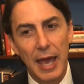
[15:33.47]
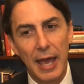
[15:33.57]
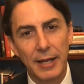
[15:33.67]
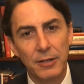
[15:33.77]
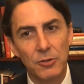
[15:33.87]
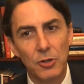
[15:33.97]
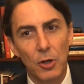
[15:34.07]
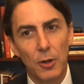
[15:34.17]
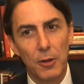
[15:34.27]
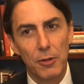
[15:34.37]
And
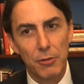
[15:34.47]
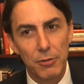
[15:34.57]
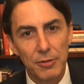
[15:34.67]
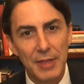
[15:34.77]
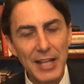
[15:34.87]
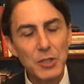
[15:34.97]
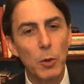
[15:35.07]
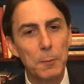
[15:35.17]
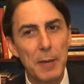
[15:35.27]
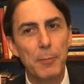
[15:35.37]
that's
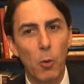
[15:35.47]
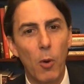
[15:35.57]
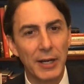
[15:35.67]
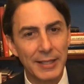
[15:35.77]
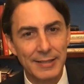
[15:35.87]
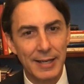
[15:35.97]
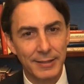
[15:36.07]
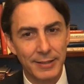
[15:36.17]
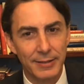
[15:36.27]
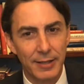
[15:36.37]
what people want at the
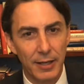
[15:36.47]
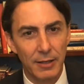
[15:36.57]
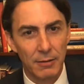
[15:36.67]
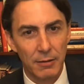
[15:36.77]
end of the day